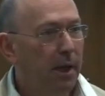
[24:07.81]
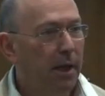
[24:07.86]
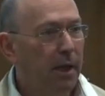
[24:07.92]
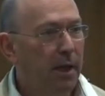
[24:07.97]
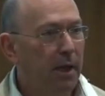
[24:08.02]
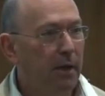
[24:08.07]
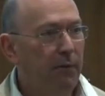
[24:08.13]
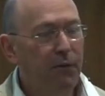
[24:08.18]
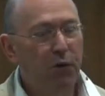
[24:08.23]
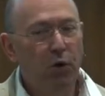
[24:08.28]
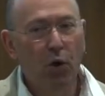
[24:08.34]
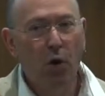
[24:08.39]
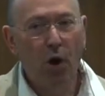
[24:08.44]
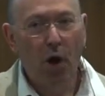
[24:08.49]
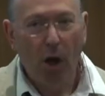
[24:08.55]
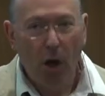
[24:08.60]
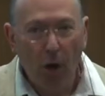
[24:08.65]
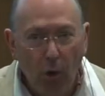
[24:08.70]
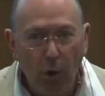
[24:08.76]
If your
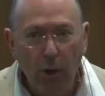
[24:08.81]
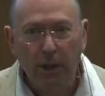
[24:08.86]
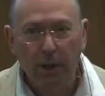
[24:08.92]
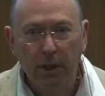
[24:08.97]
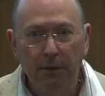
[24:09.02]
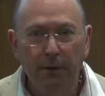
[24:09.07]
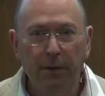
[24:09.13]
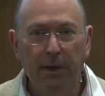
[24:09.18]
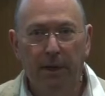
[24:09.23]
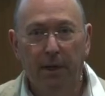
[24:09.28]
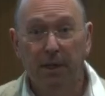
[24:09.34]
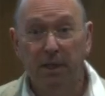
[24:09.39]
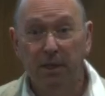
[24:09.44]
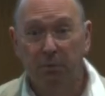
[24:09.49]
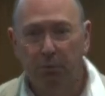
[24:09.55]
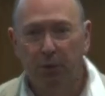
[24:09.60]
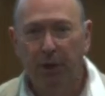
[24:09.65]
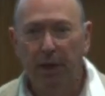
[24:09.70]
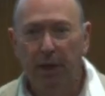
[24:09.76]
whole career is
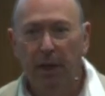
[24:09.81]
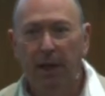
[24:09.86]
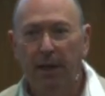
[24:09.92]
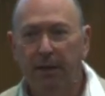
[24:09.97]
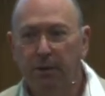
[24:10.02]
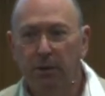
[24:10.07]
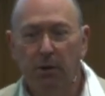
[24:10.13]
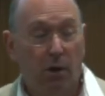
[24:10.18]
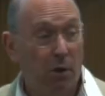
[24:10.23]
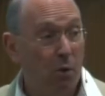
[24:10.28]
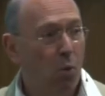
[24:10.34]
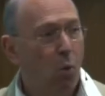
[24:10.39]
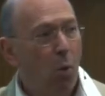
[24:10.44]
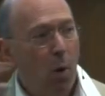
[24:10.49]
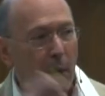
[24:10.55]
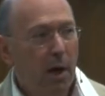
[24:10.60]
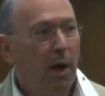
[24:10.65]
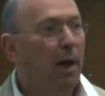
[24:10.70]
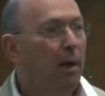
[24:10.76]
predicated on
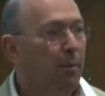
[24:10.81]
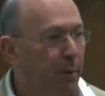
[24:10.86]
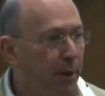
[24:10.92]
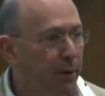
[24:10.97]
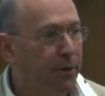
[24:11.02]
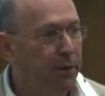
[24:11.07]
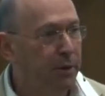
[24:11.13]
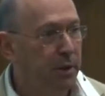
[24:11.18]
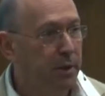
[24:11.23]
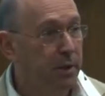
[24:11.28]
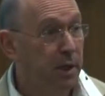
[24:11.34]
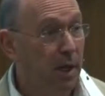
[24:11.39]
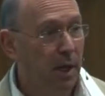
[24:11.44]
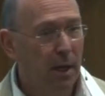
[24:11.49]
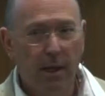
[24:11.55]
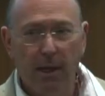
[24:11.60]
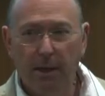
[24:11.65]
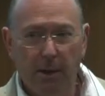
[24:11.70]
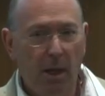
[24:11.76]
one hypothesis,
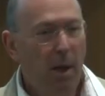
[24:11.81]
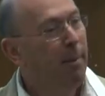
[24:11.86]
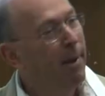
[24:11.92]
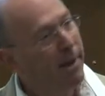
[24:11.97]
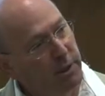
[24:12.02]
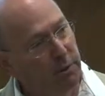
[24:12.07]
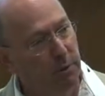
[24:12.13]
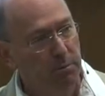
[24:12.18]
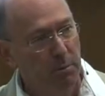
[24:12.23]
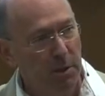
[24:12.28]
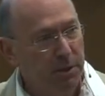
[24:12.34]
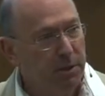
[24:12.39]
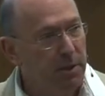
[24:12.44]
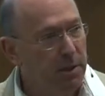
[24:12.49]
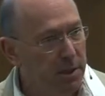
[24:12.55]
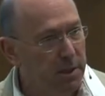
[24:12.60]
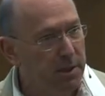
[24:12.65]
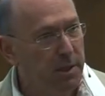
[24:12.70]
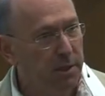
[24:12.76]
and go back to it, most of
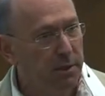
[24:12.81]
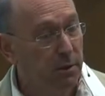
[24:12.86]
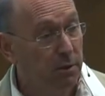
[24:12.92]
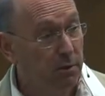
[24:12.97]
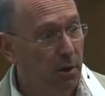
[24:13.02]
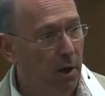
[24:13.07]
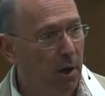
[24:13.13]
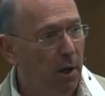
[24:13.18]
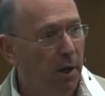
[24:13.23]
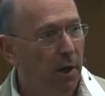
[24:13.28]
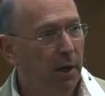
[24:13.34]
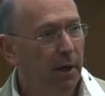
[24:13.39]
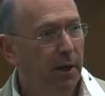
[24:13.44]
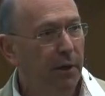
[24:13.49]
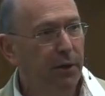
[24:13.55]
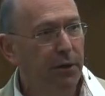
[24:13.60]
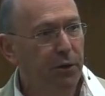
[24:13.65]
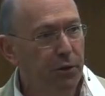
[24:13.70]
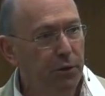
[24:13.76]
these things are wrong,
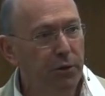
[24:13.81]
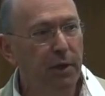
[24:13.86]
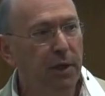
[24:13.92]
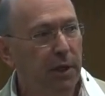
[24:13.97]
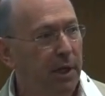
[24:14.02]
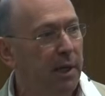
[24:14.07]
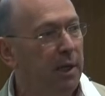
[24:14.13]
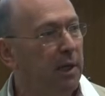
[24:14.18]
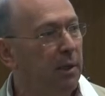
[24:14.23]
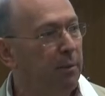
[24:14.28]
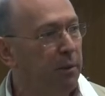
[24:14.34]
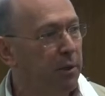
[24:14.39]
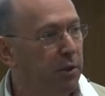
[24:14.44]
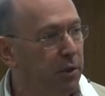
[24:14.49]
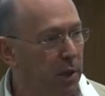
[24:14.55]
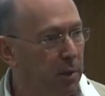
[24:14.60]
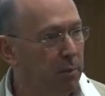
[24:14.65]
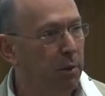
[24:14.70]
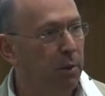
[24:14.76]
you're going to end up in
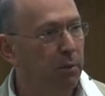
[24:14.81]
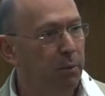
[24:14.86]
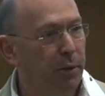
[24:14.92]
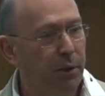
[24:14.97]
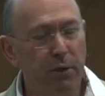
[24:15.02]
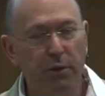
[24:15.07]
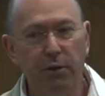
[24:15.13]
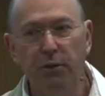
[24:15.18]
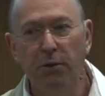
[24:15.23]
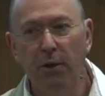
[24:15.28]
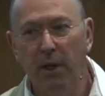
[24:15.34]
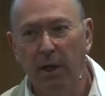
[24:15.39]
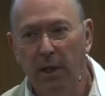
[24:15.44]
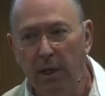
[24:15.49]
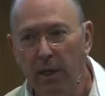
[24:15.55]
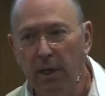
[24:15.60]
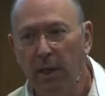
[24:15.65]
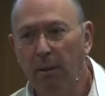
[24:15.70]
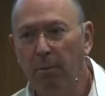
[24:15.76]
trouble because you
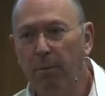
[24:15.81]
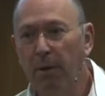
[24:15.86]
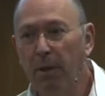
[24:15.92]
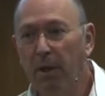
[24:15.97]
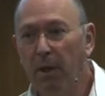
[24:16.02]
end up